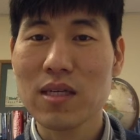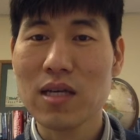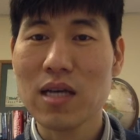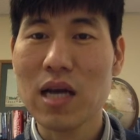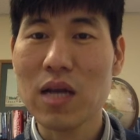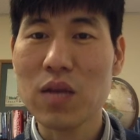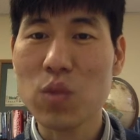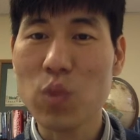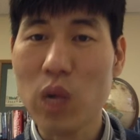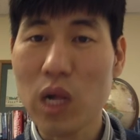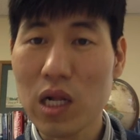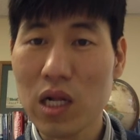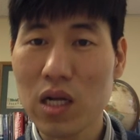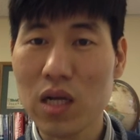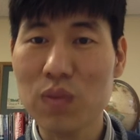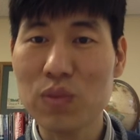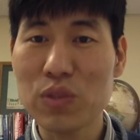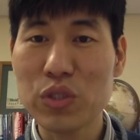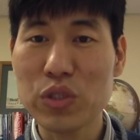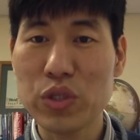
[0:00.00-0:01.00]
God
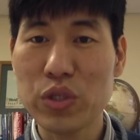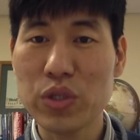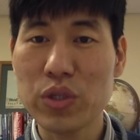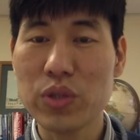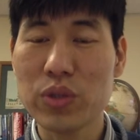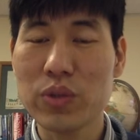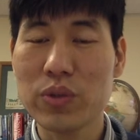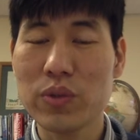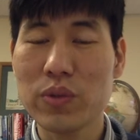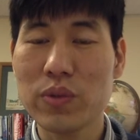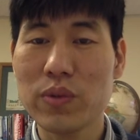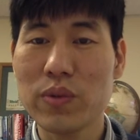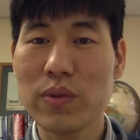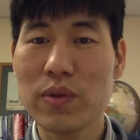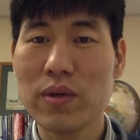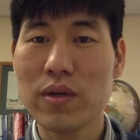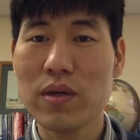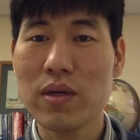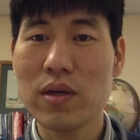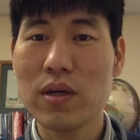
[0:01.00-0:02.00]
welcomes you
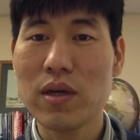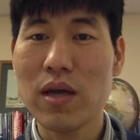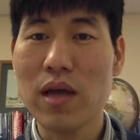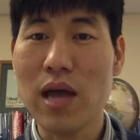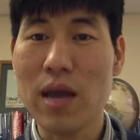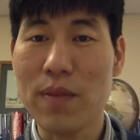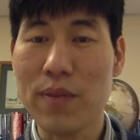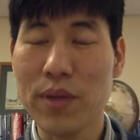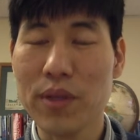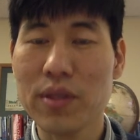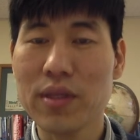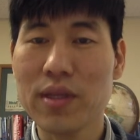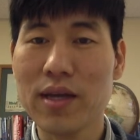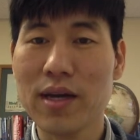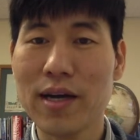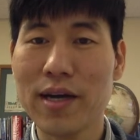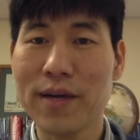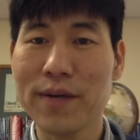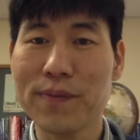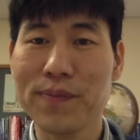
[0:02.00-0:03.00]
every
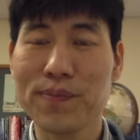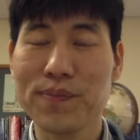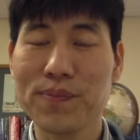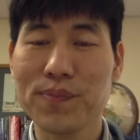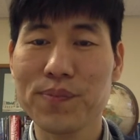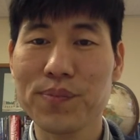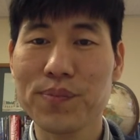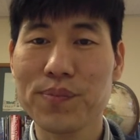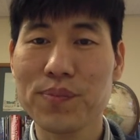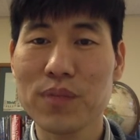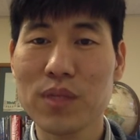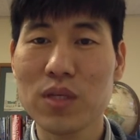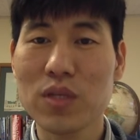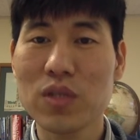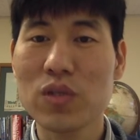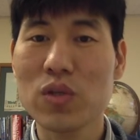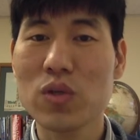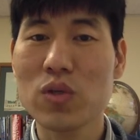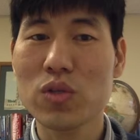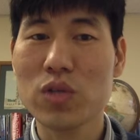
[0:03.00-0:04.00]
time.
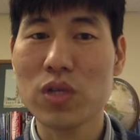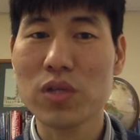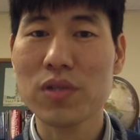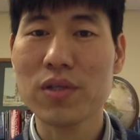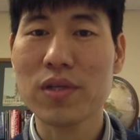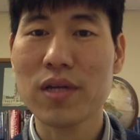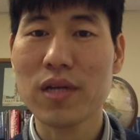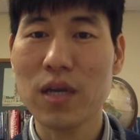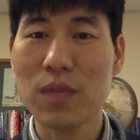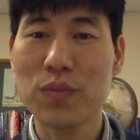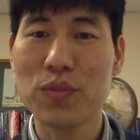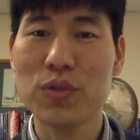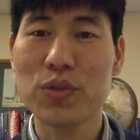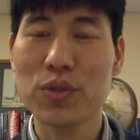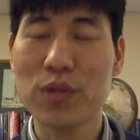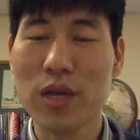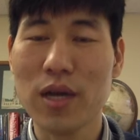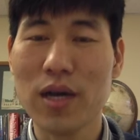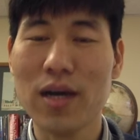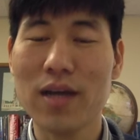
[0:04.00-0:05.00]
So just come to
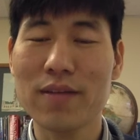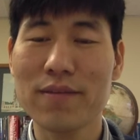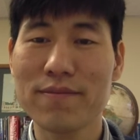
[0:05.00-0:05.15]
God.